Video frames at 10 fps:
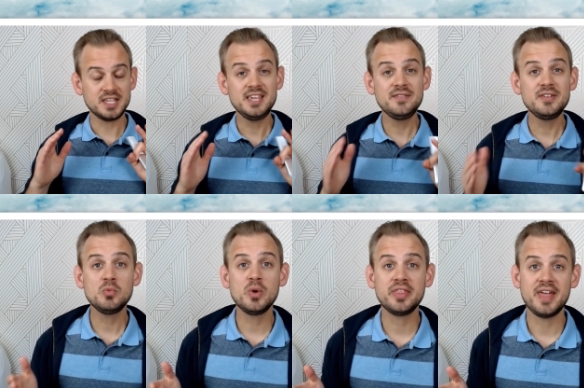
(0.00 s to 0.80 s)
even
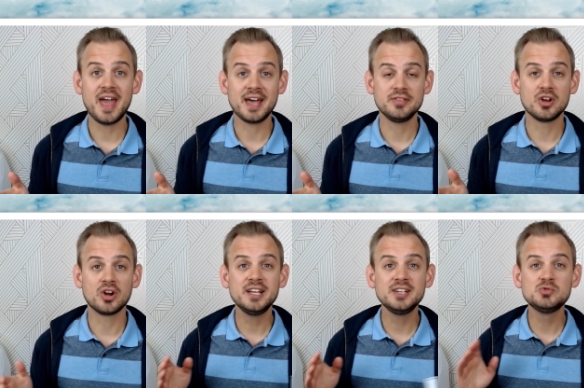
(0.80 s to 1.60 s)
with that, there
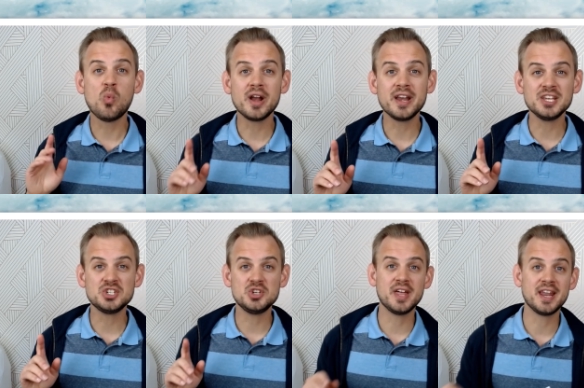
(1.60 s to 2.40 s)
is one
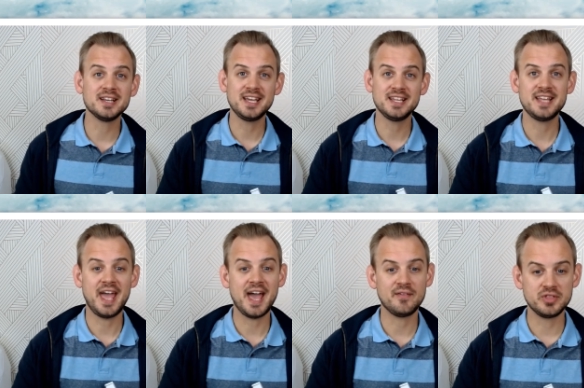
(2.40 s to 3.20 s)
issue that I tend to
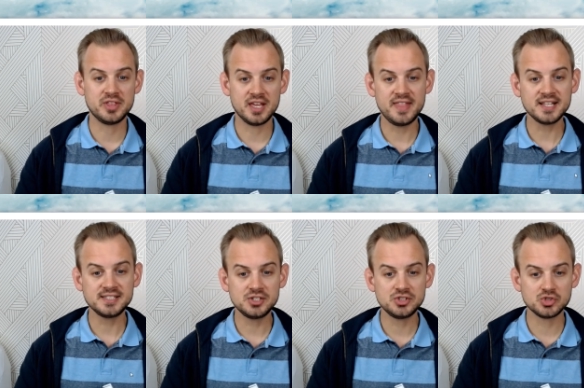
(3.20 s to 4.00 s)
have with it, and that's
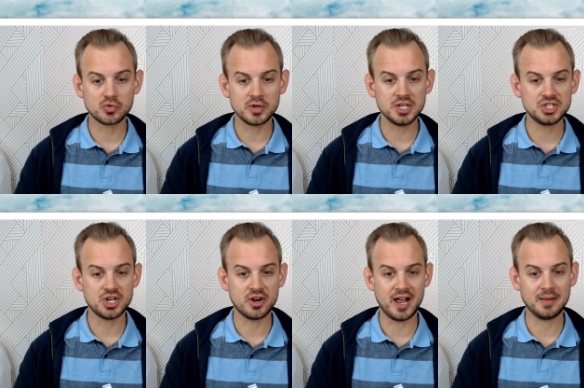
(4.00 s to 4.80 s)
the screen
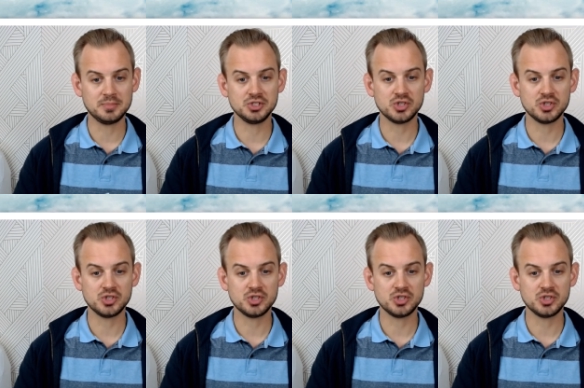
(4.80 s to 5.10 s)
share option.